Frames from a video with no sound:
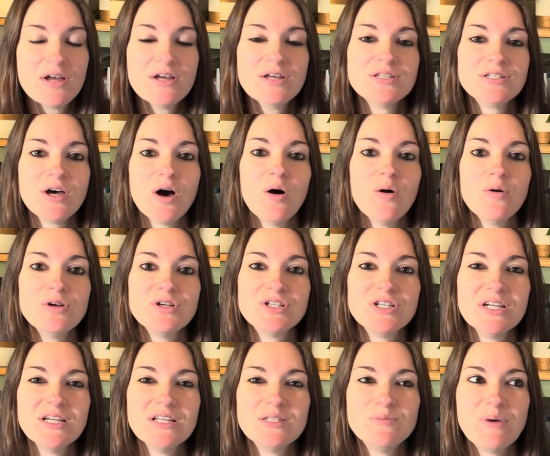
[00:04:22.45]
So
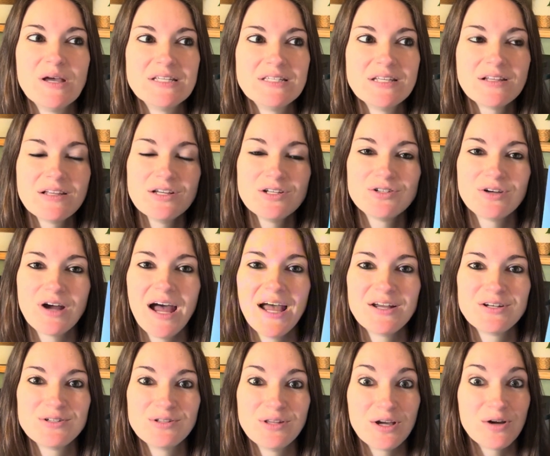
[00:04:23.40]
she's basically
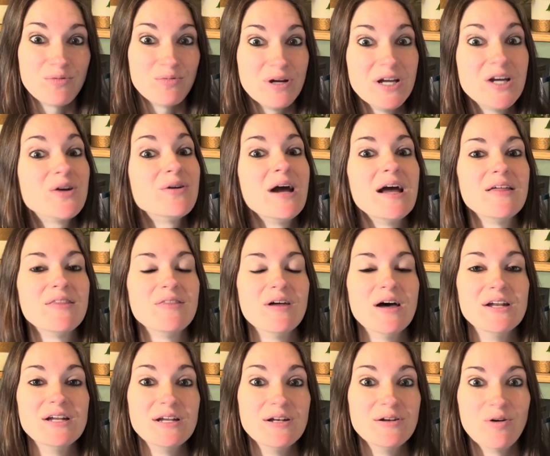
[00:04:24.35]
trying to like recreate
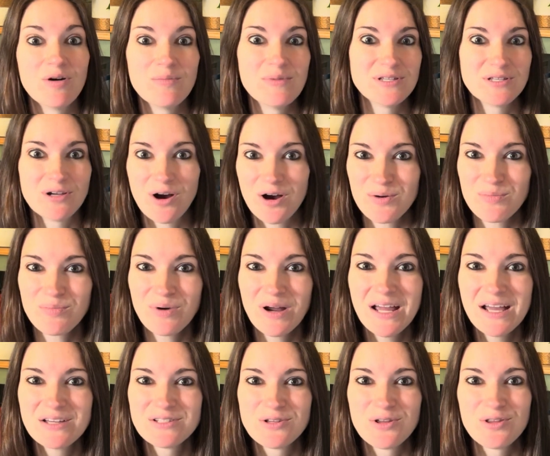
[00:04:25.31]
an enormous
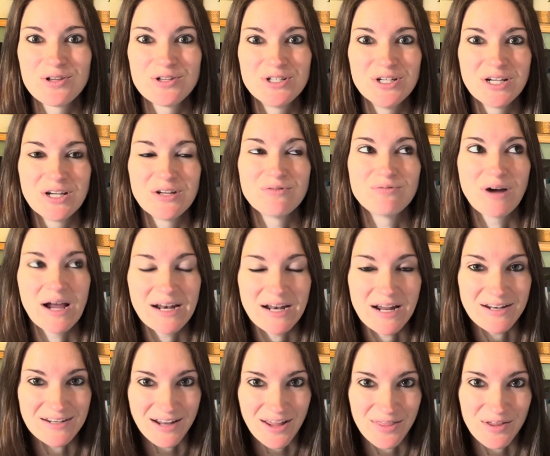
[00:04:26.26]
heartbreak so that she can write
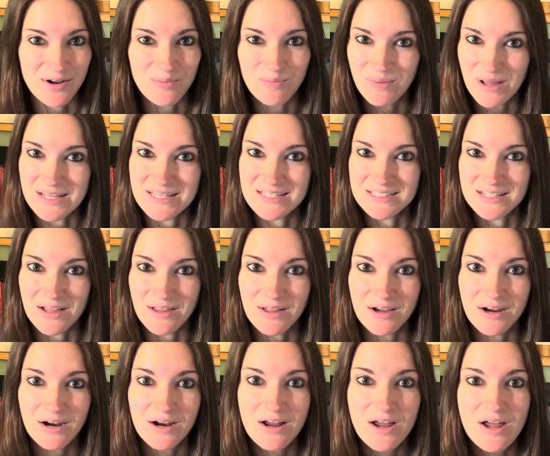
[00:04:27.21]
another
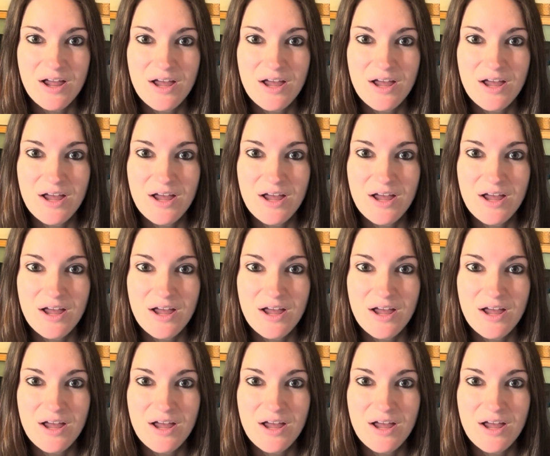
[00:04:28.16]
bestseller.